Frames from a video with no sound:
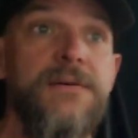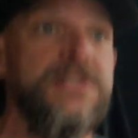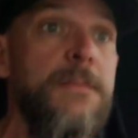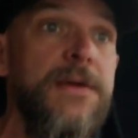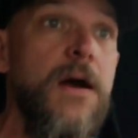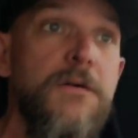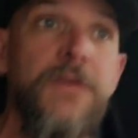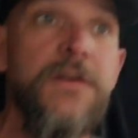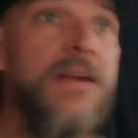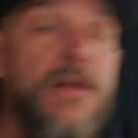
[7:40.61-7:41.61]
was coming
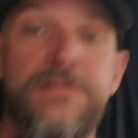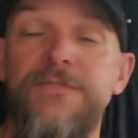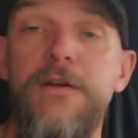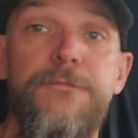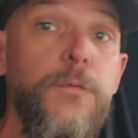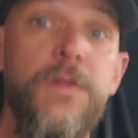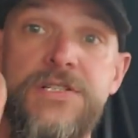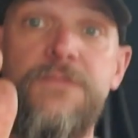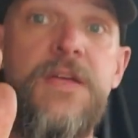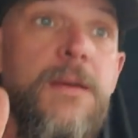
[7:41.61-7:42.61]
over. It was very
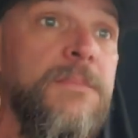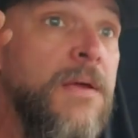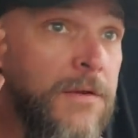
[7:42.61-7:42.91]
foolish of him